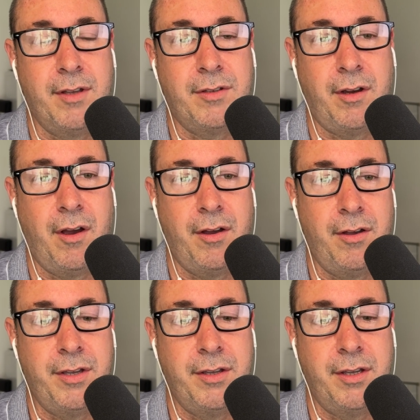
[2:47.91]
we've got
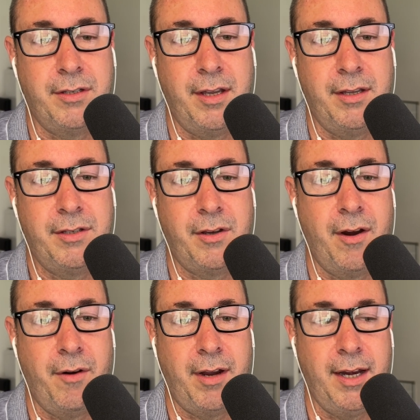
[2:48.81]

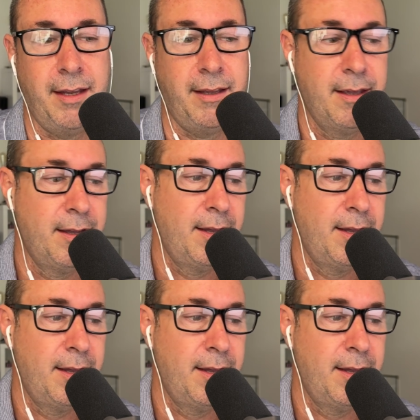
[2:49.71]
skyrocketing